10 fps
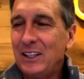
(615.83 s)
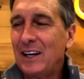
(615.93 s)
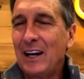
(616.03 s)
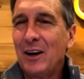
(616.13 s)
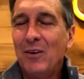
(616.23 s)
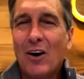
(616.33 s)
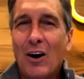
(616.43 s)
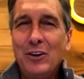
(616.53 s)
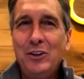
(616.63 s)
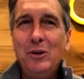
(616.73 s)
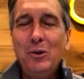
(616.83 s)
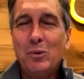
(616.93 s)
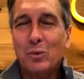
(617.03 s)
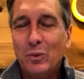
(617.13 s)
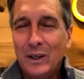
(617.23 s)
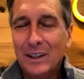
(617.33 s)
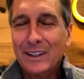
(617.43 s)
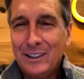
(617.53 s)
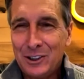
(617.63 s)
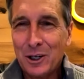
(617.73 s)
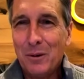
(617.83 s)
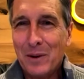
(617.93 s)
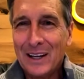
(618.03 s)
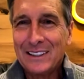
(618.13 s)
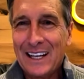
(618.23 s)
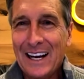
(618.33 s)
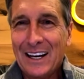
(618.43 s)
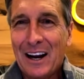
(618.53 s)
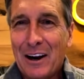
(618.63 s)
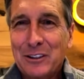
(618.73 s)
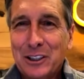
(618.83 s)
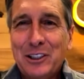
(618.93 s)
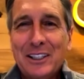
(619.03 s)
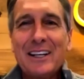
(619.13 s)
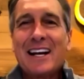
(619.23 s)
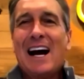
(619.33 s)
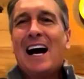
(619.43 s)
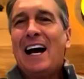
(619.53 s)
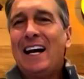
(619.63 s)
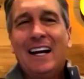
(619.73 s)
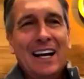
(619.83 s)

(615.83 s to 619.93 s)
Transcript: And I go, are you really Joe Montana? Is this the guy